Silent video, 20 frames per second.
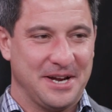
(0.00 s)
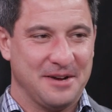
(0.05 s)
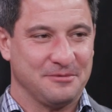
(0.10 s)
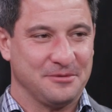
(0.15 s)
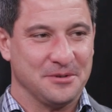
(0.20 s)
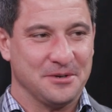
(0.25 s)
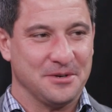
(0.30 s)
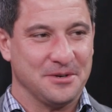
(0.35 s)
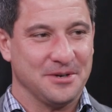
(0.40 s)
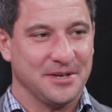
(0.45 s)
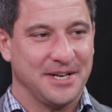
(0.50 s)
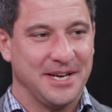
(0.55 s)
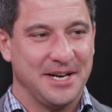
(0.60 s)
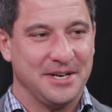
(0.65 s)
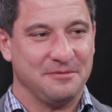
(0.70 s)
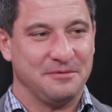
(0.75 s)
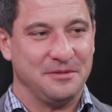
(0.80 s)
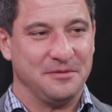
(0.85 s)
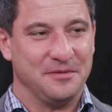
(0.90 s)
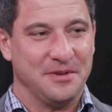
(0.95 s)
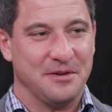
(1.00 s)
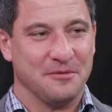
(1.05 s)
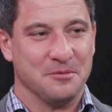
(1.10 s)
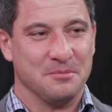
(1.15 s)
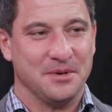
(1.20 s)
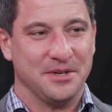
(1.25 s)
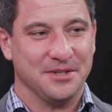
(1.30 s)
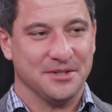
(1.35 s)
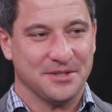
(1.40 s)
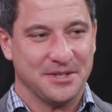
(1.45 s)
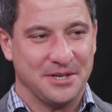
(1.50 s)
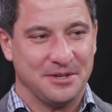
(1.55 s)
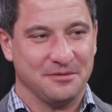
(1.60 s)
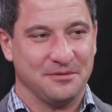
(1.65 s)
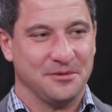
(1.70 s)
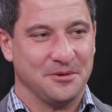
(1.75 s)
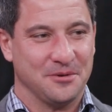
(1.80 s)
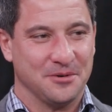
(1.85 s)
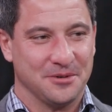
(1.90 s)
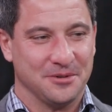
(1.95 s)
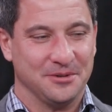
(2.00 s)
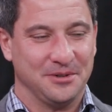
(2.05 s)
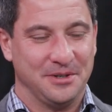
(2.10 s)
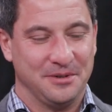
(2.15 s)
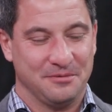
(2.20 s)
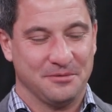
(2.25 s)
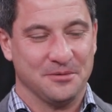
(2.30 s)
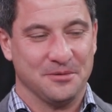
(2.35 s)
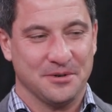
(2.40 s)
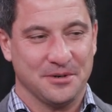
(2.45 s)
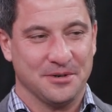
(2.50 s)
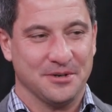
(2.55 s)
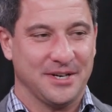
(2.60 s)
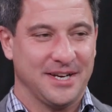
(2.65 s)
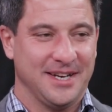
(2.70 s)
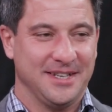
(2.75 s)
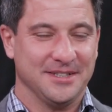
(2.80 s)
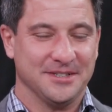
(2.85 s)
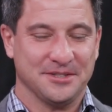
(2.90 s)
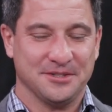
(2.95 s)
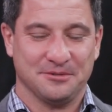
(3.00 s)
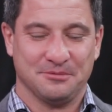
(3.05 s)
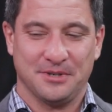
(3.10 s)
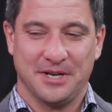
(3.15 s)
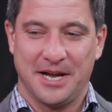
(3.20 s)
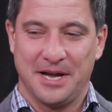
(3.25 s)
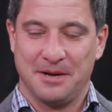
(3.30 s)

after a hurricane, if you've never been to South Florida or lived through a hurricane, this is what